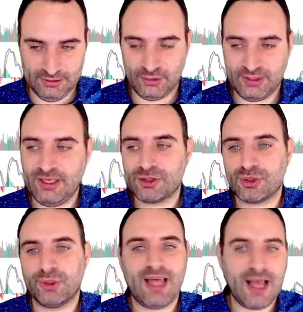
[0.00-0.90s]
Okay, so
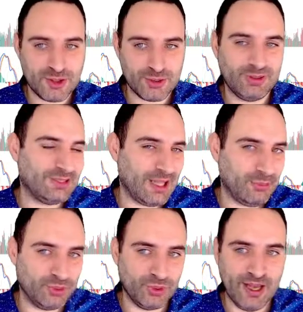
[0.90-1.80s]
it has to be a
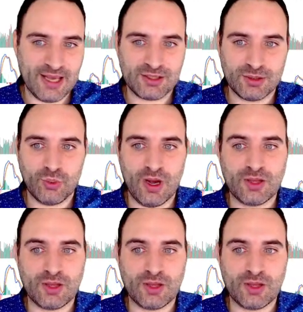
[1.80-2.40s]
W, X, and Y.